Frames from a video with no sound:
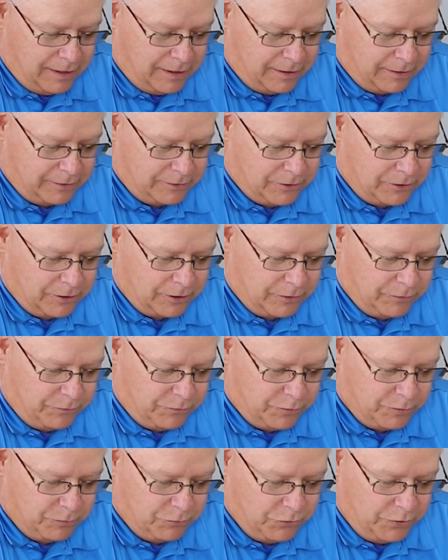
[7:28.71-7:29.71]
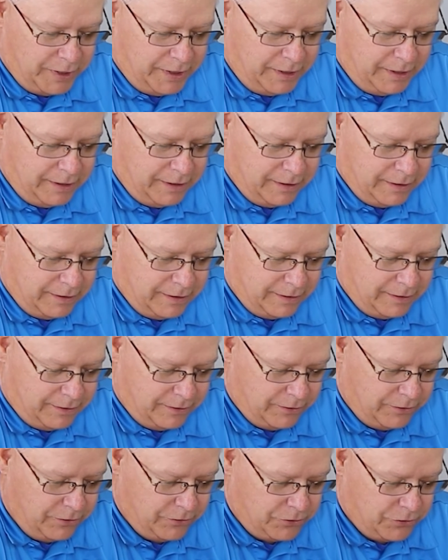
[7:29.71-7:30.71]
on target for breeding.
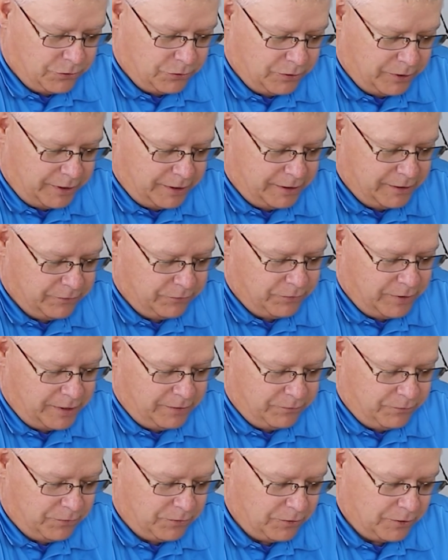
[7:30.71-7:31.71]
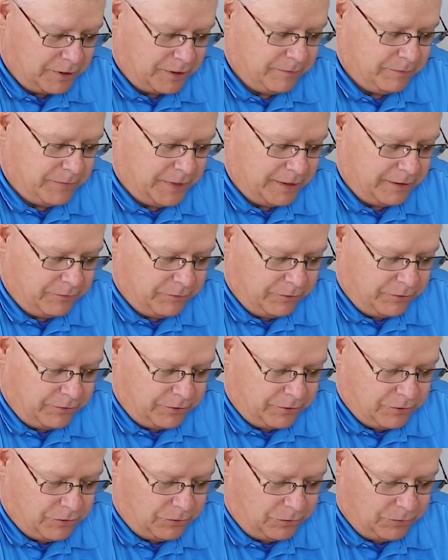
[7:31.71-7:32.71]
The shortage of rainfall combined with
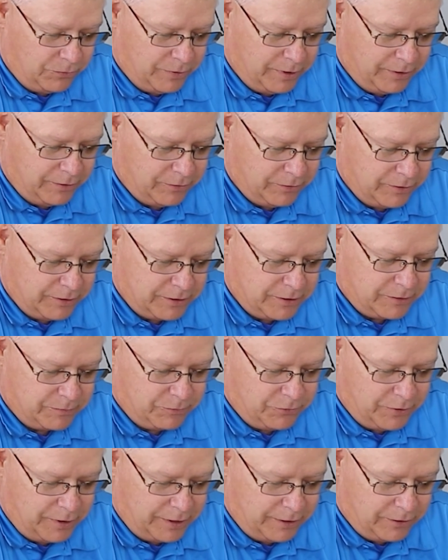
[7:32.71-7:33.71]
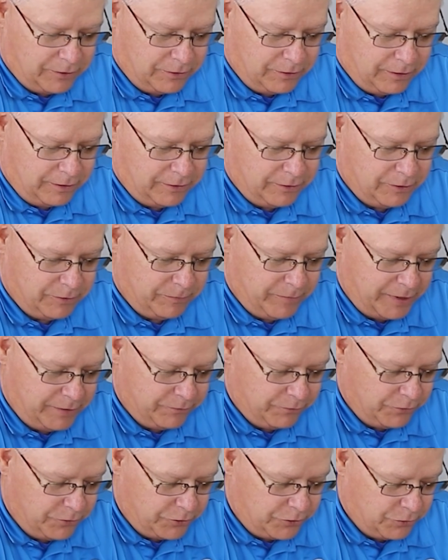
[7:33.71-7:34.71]
the cold weather this spring earlier
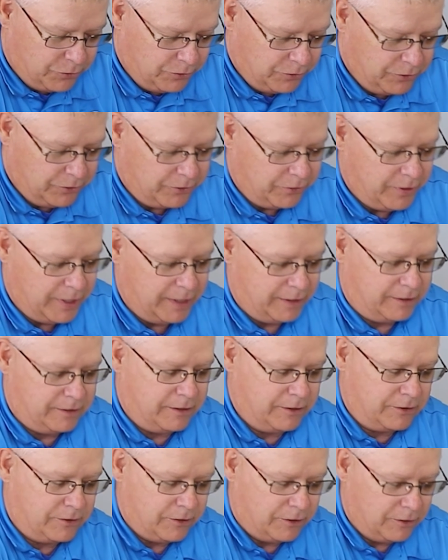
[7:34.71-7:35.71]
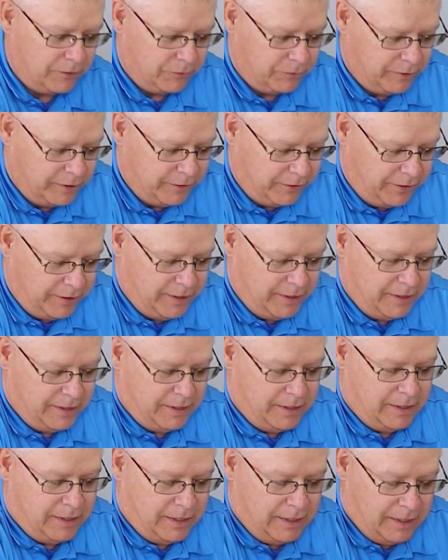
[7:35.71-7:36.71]
made for shorter grass to start with.
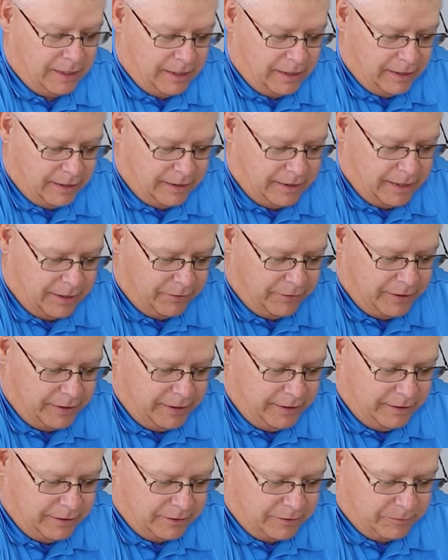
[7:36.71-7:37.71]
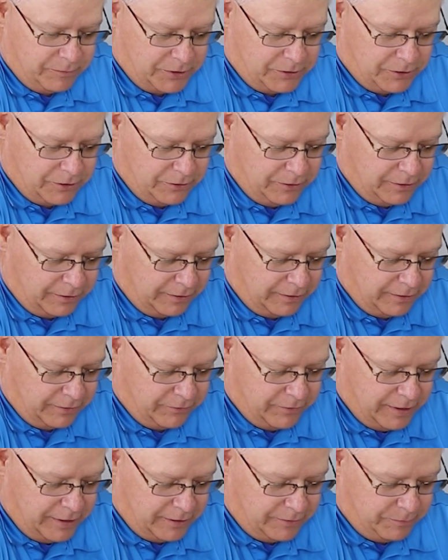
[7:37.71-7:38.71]
Now the heat is maturing the
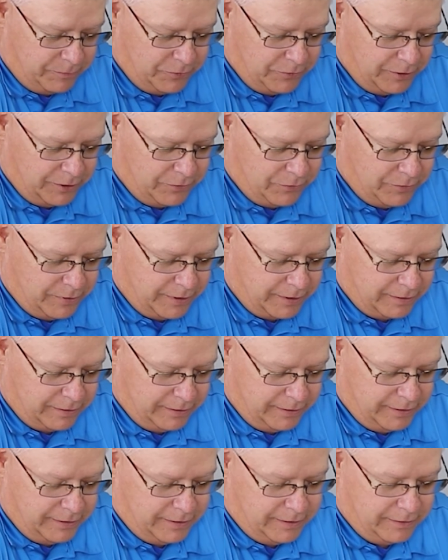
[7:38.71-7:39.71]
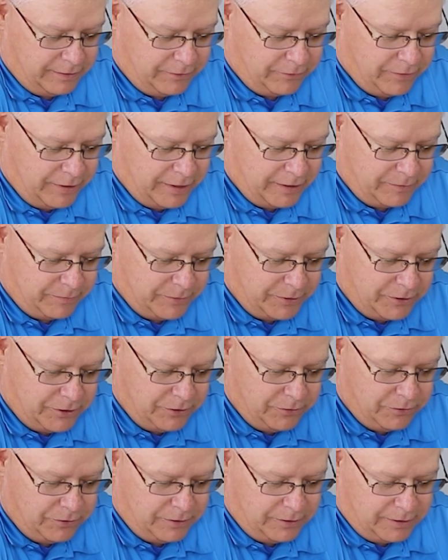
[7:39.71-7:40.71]
grass pretty quickly. As the grass
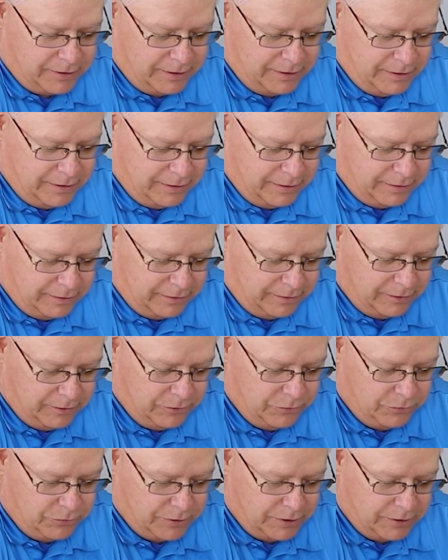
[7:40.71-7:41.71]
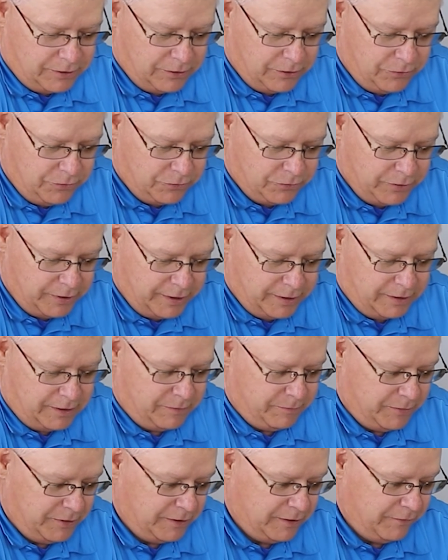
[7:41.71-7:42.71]
matures, it loses nutrients,
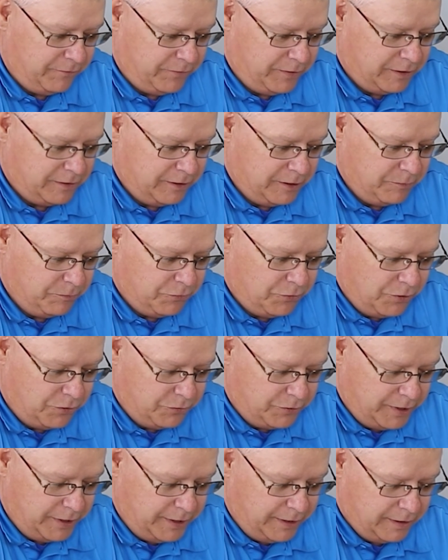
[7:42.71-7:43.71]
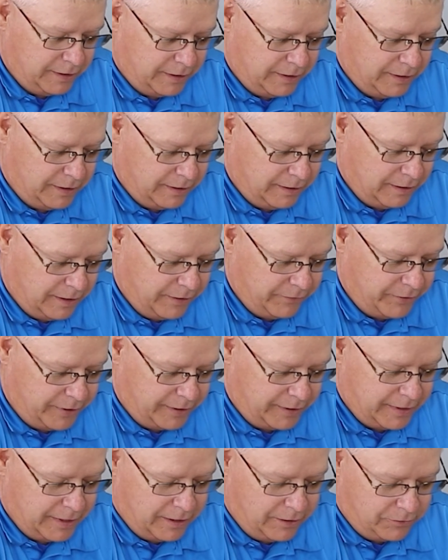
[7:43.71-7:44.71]
specifically protein,
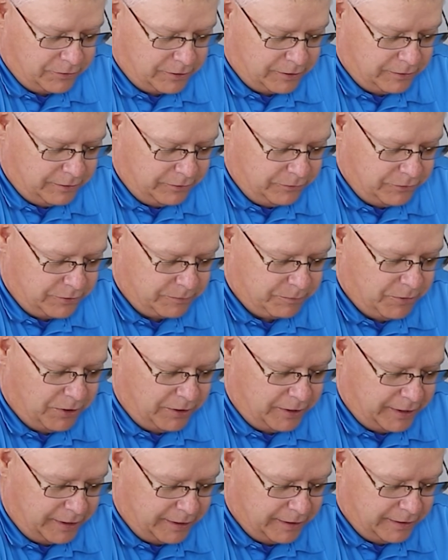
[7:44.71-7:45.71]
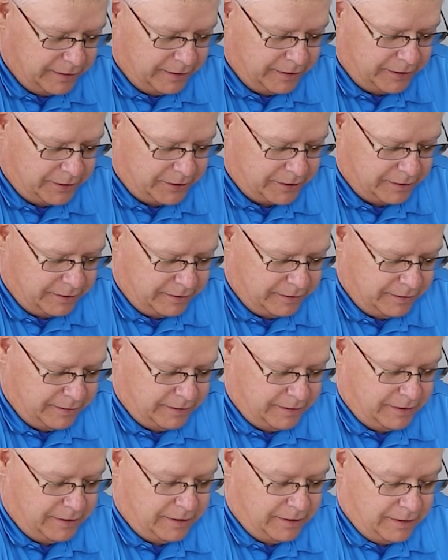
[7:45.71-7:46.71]
allowing cows to lose body condition.
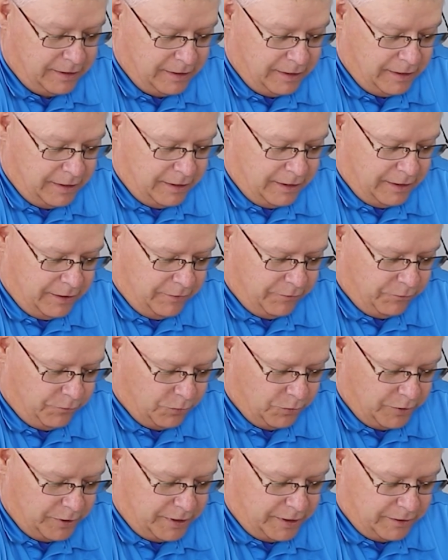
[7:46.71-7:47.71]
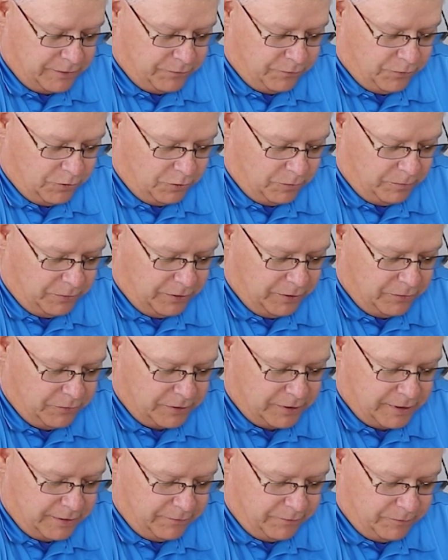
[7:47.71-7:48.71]
Forages fall
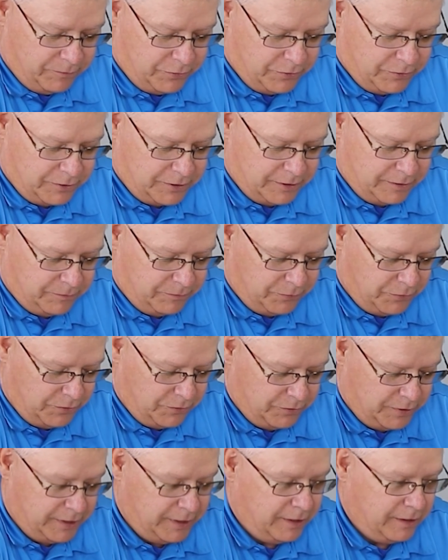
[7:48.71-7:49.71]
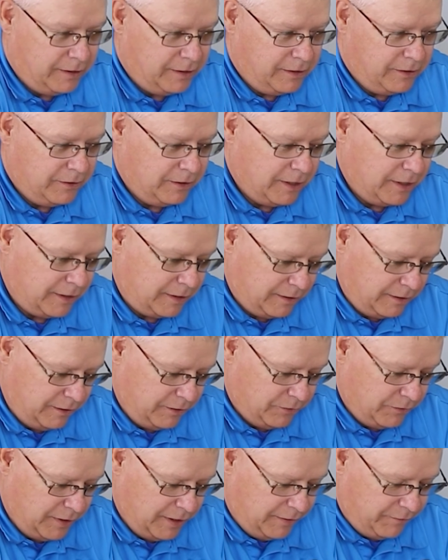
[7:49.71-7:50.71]
below 7% protein, you likely
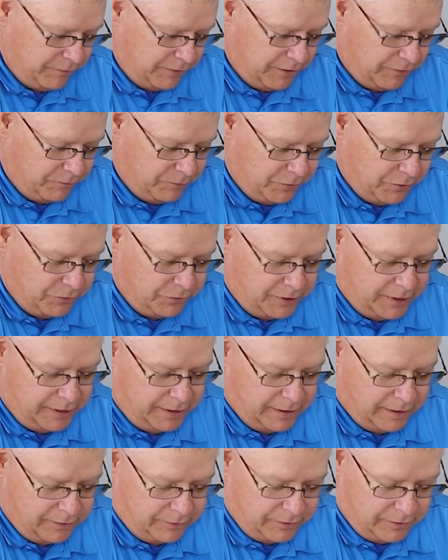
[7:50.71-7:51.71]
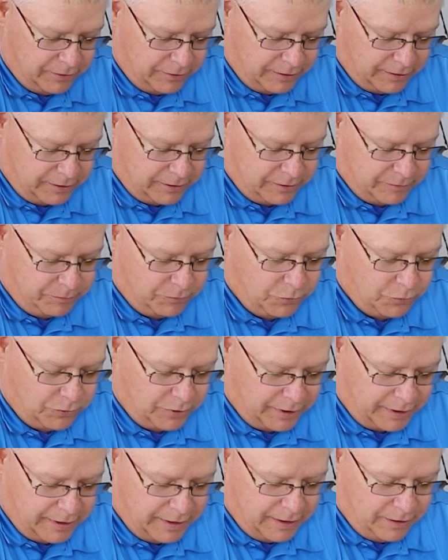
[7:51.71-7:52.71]
don't have enough protein out there to
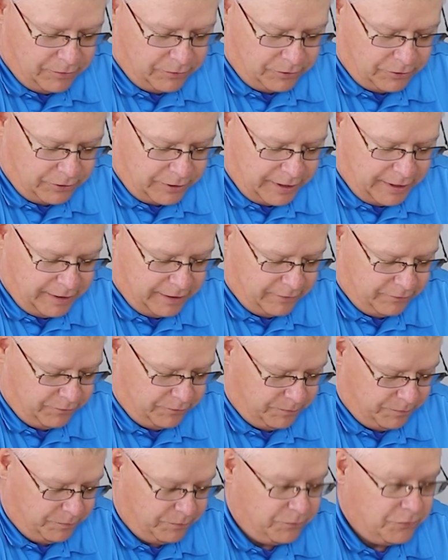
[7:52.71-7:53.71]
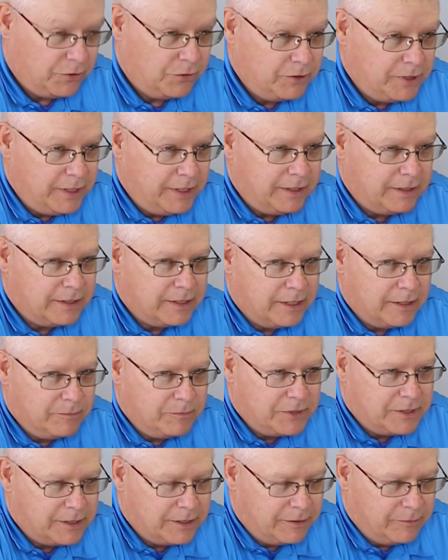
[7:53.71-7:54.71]
support a cow and her calf. Protein
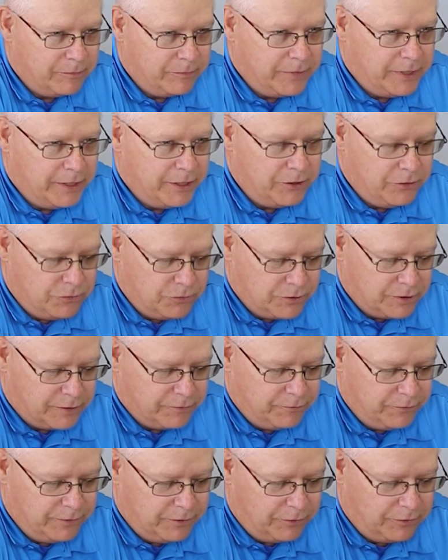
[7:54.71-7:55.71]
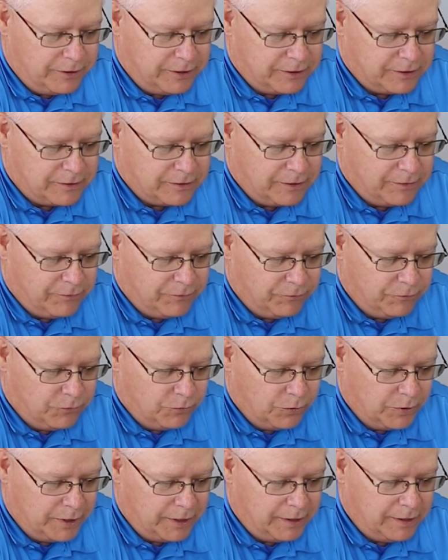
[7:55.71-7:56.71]
tubs can be used to fill this
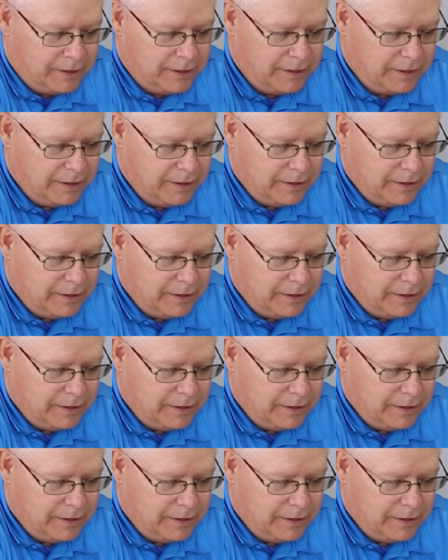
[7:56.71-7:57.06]
void.